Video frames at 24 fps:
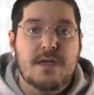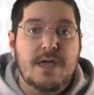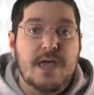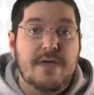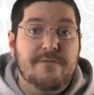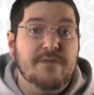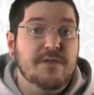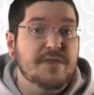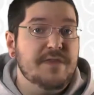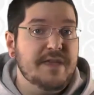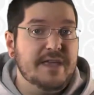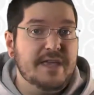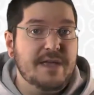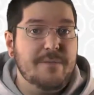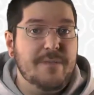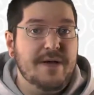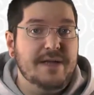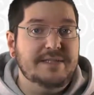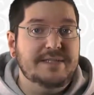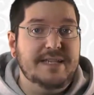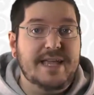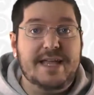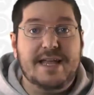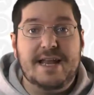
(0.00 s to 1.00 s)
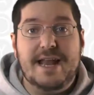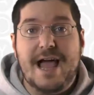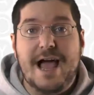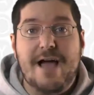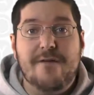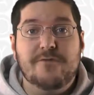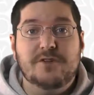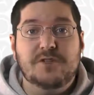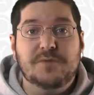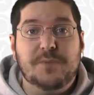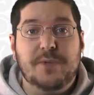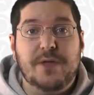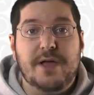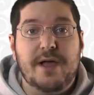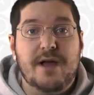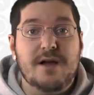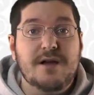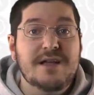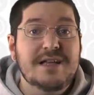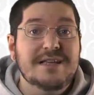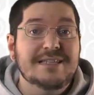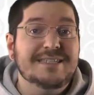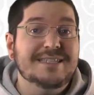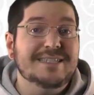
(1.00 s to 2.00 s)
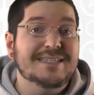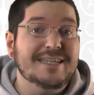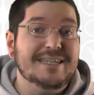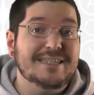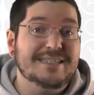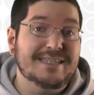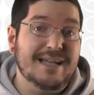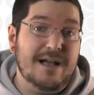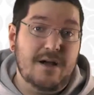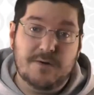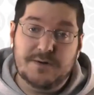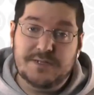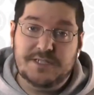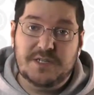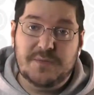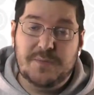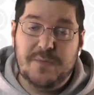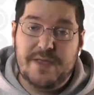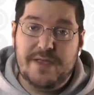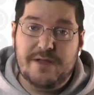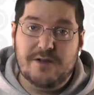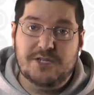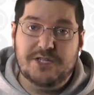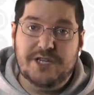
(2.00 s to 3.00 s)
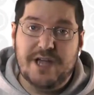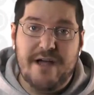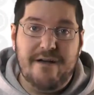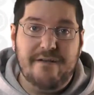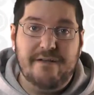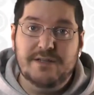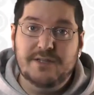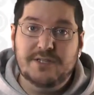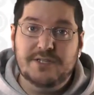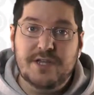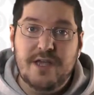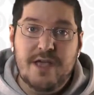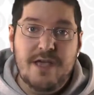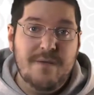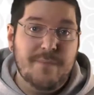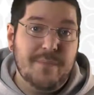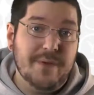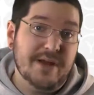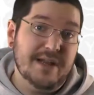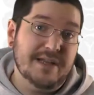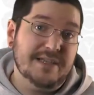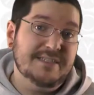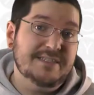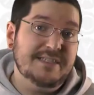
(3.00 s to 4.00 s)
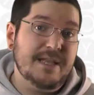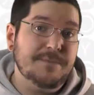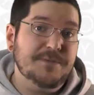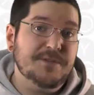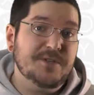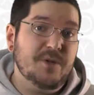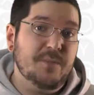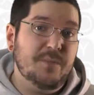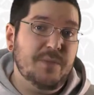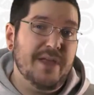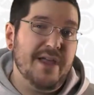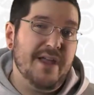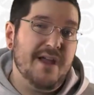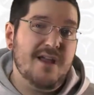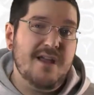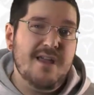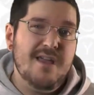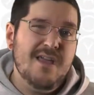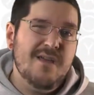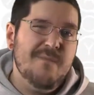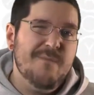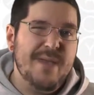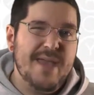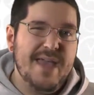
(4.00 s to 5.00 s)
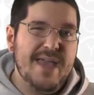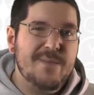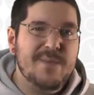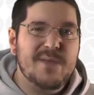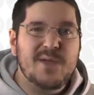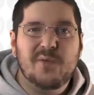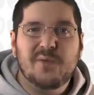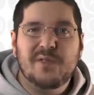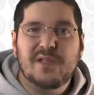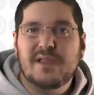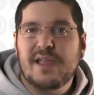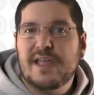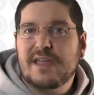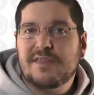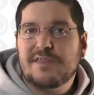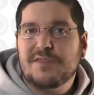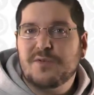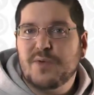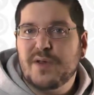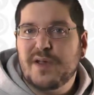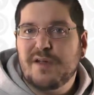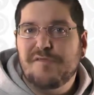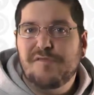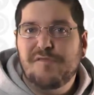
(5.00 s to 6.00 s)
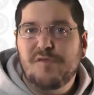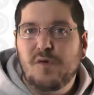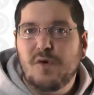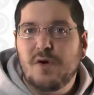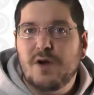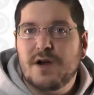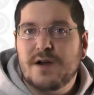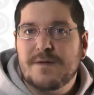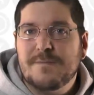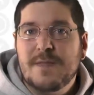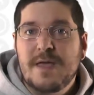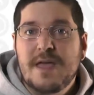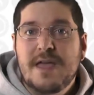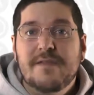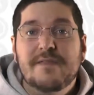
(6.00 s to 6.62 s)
If you think it might take an average player 6 hours to beat your challenge, but an exceptional player maybe only like 3 or 4,